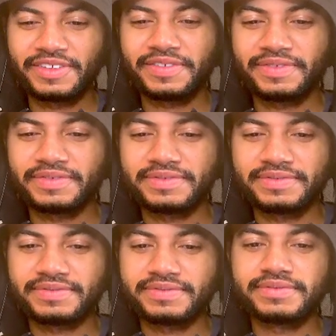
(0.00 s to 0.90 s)

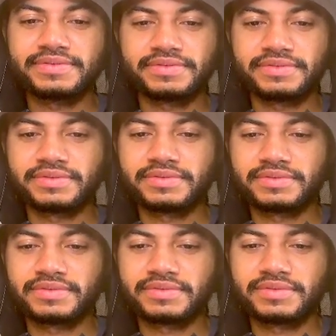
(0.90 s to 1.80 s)

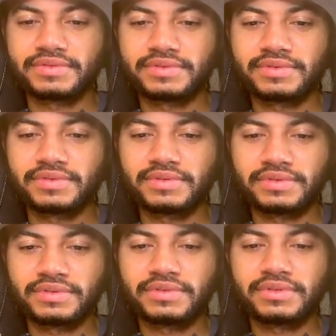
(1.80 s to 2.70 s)

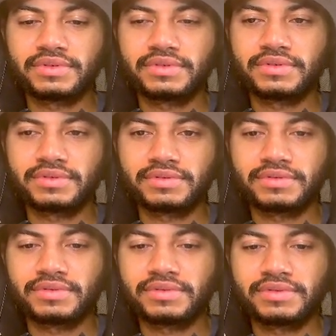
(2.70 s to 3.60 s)

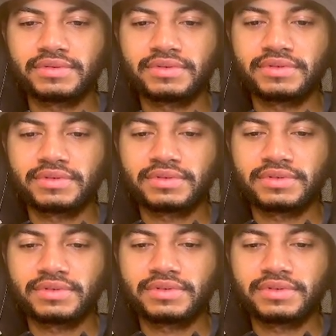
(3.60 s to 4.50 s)

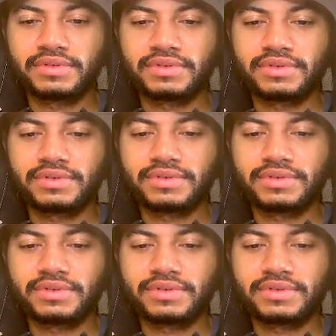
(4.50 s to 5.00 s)
The person shown says nothing.